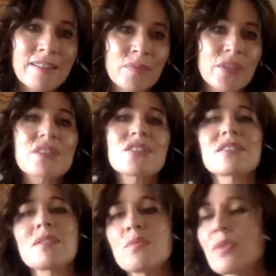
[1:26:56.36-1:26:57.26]
This is
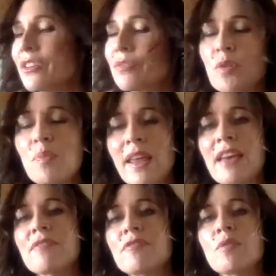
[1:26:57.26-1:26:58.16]
just a wonderful
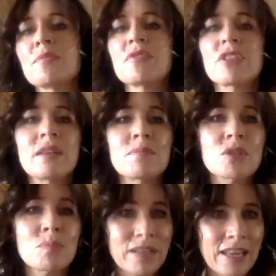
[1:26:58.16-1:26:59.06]
platform for them
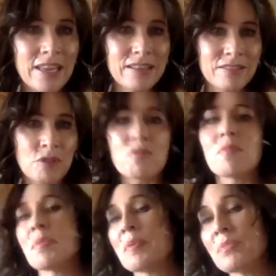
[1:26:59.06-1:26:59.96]
to play in and
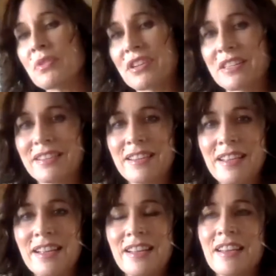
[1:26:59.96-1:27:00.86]
remember in.
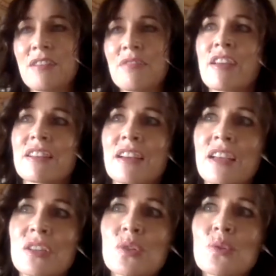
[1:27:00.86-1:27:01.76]
In fact,
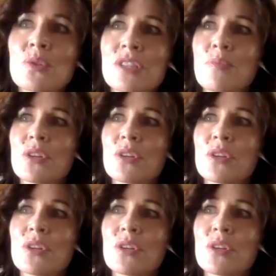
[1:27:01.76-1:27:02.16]
I, I saw someone